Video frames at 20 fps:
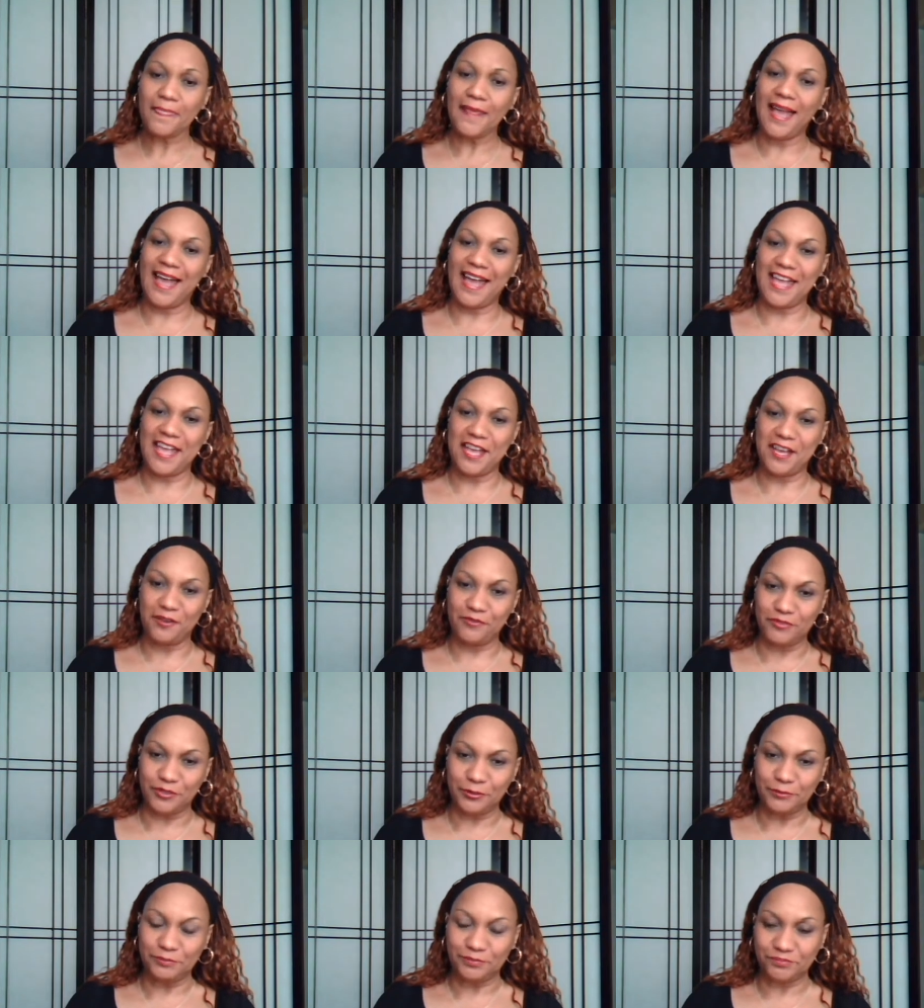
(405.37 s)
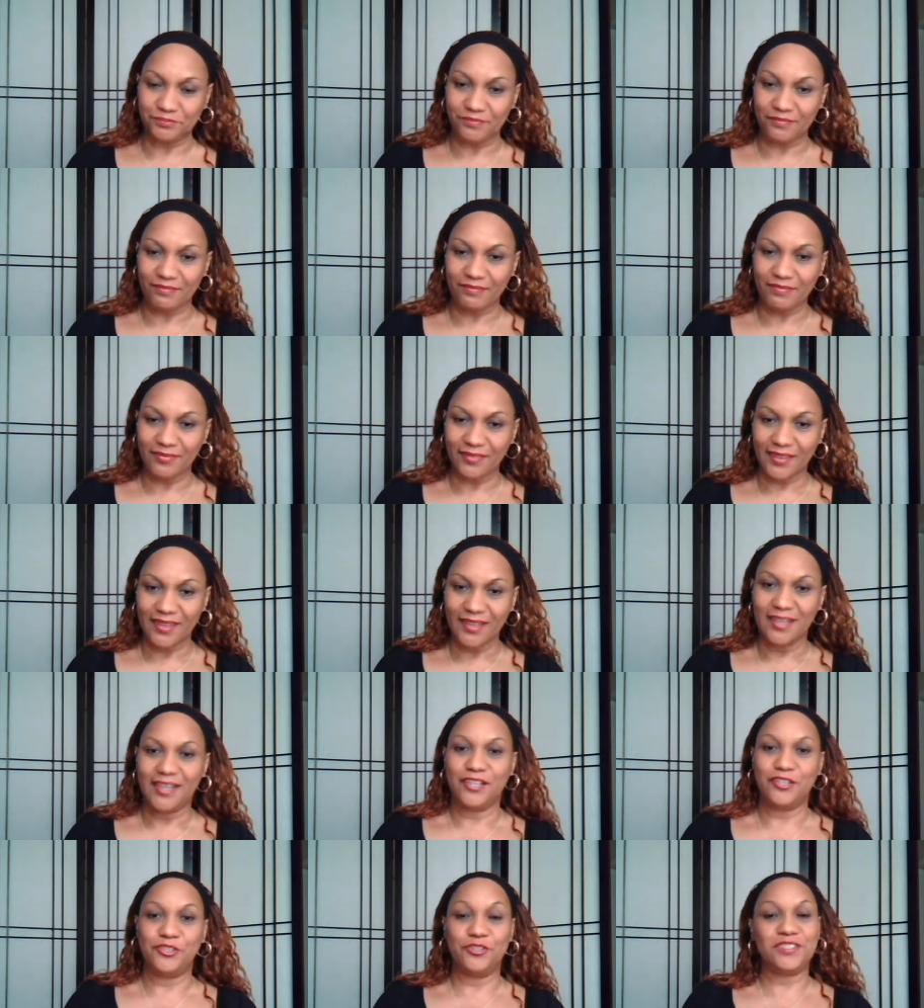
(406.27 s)
However,
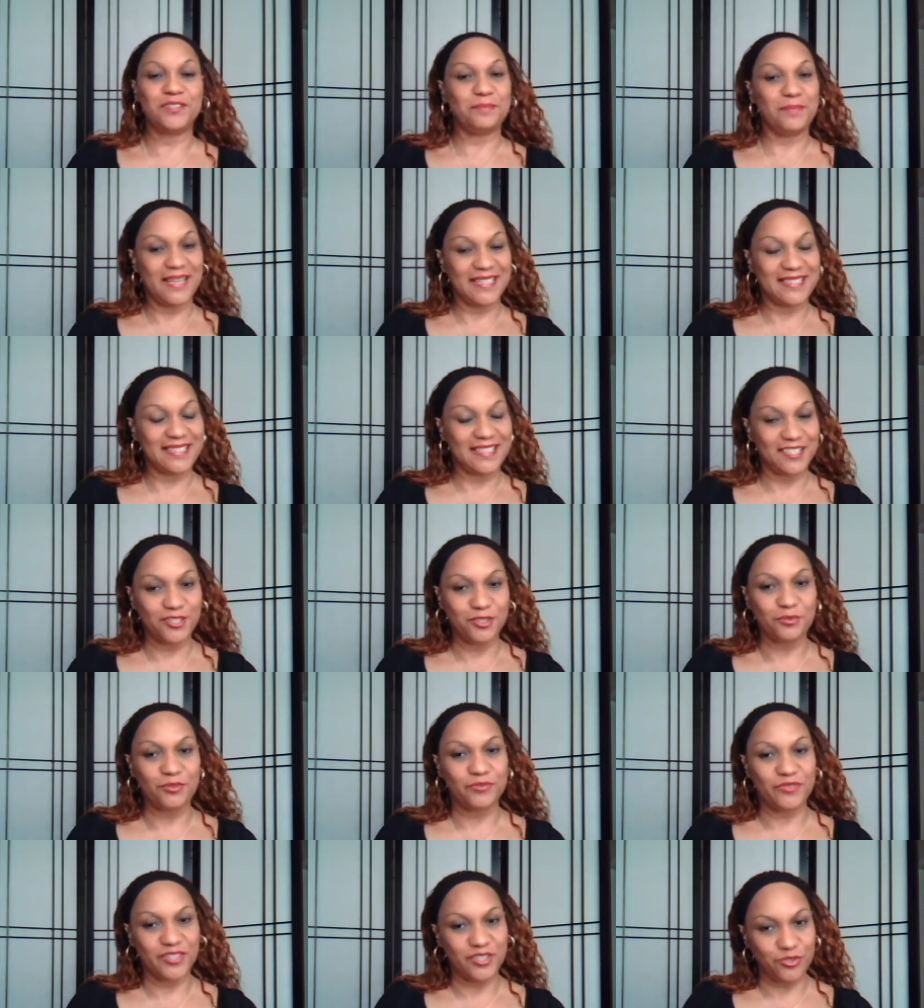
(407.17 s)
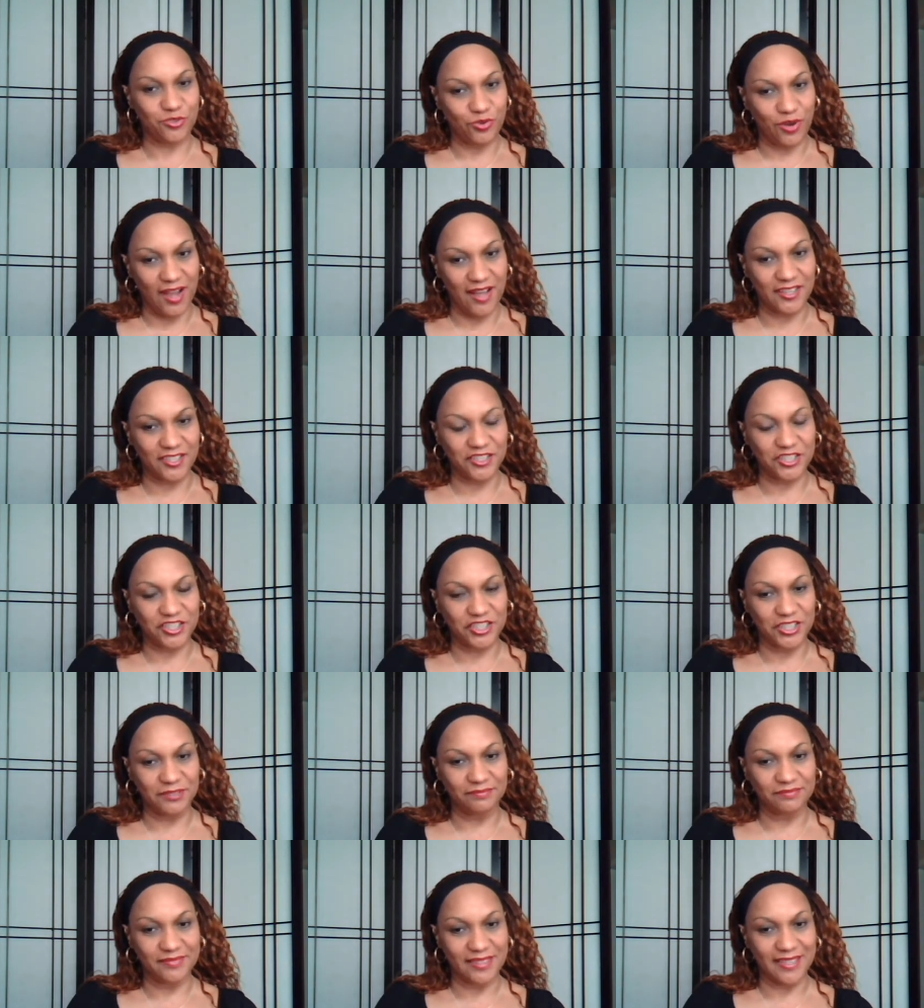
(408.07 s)
using my skills with
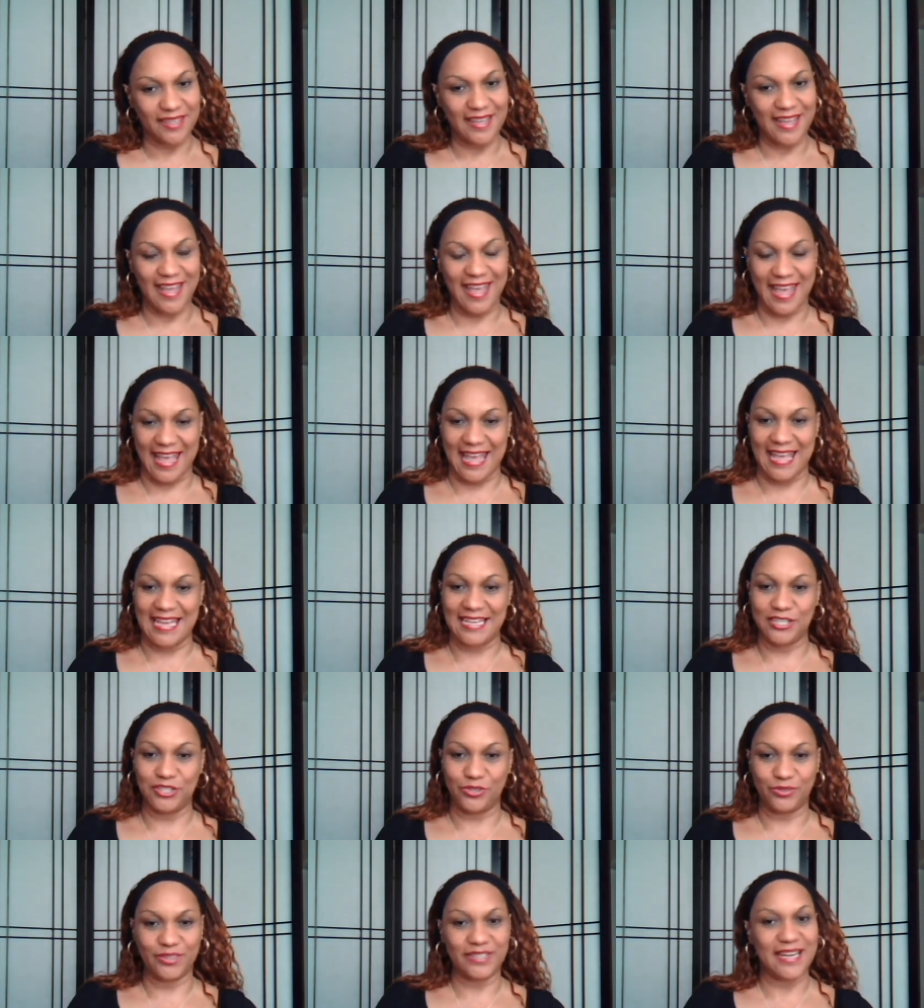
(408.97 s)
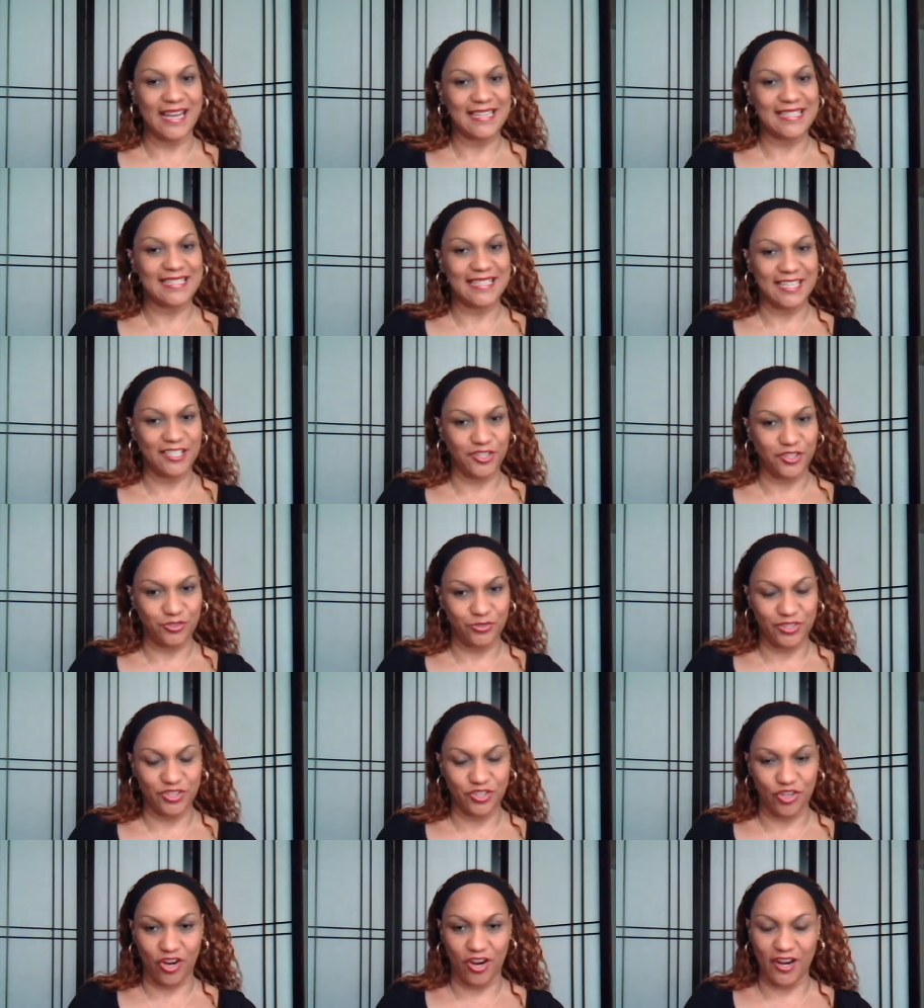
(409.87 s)
astrology and doing our
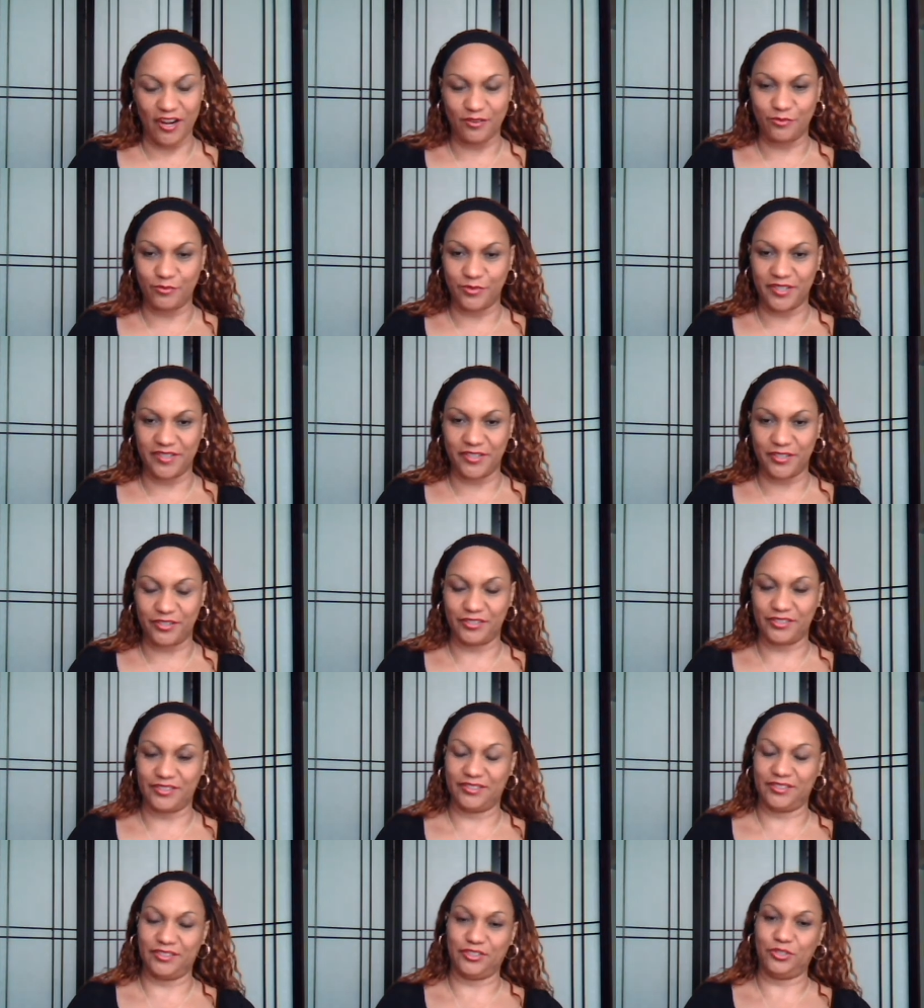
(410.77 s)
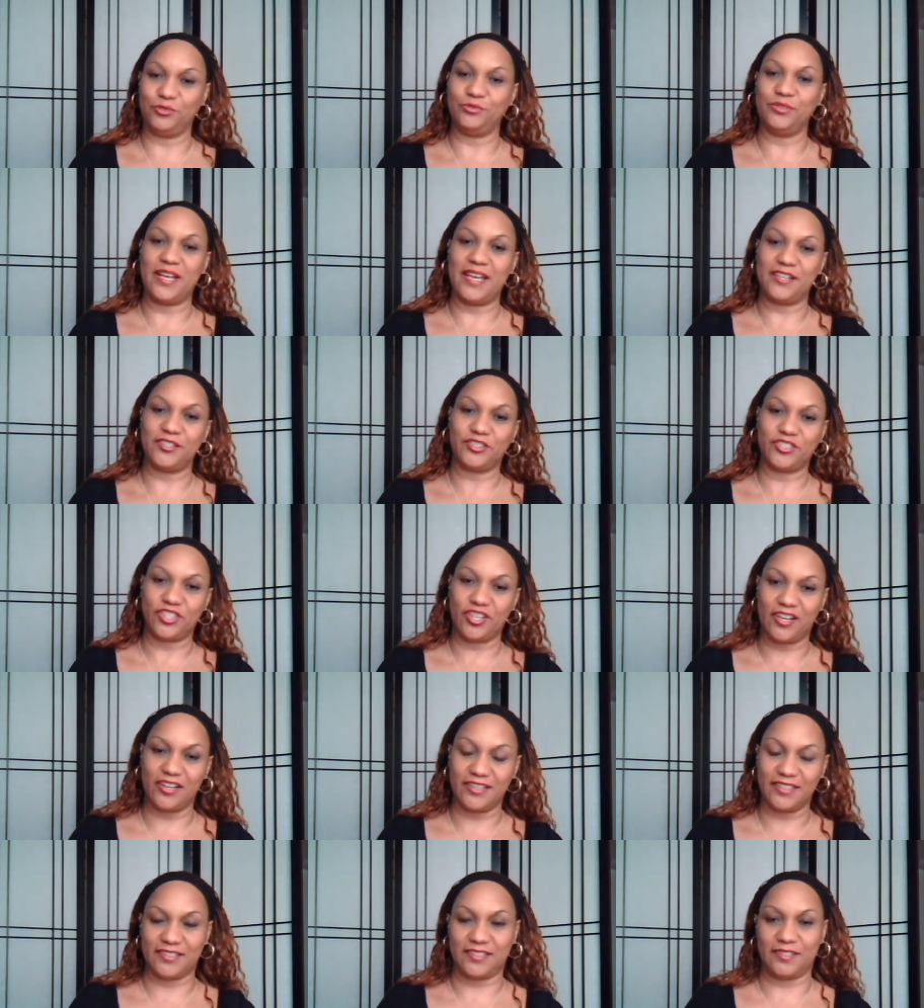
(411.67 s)
synastry chart, where there's two natal
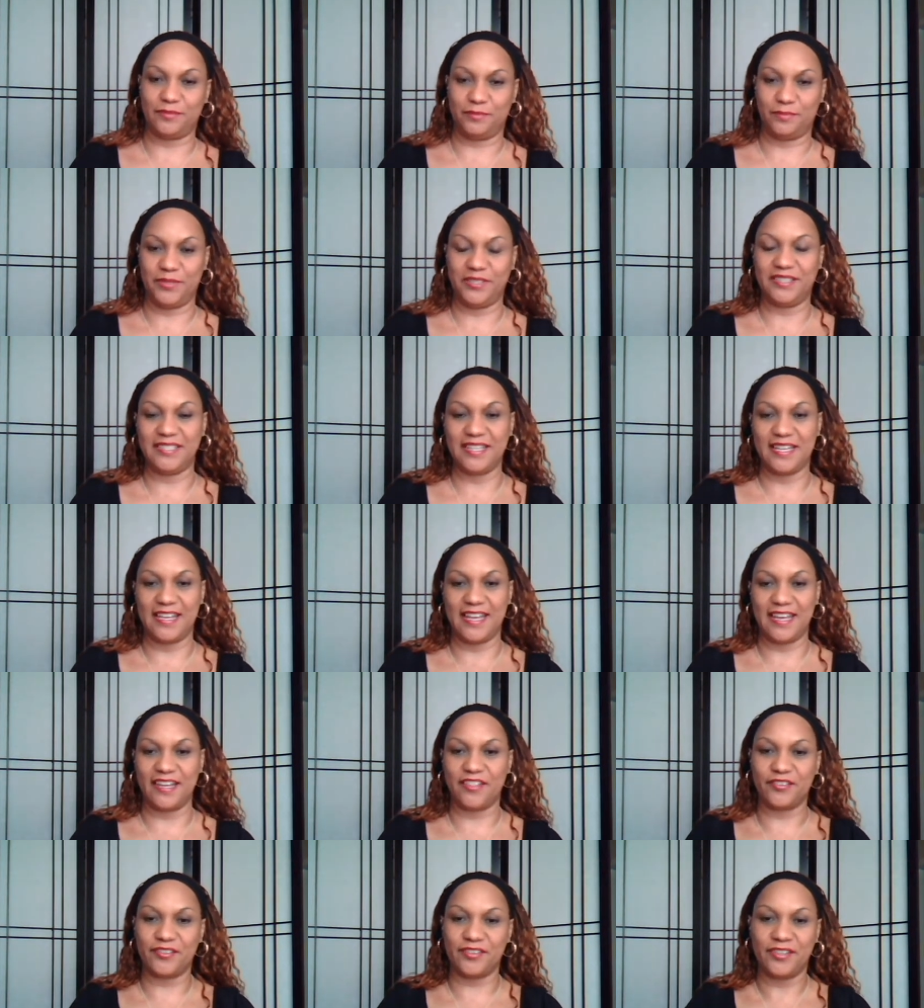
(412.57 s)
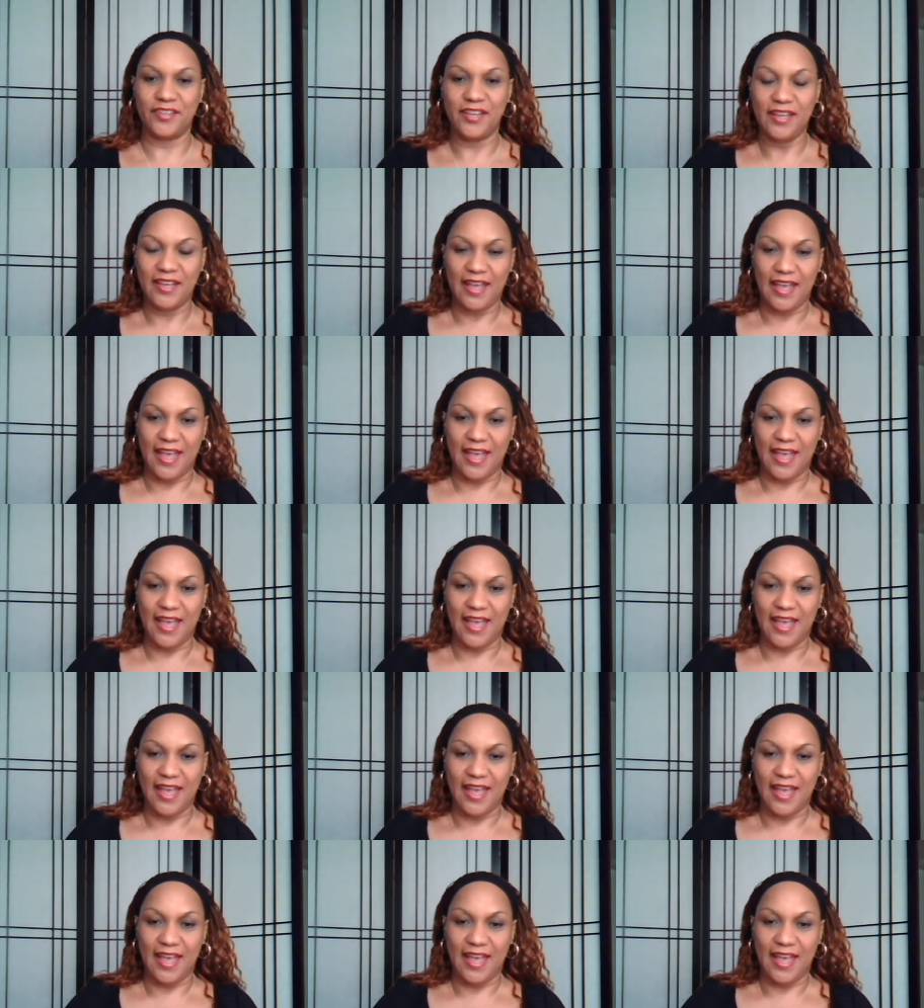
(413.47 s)
charts put together,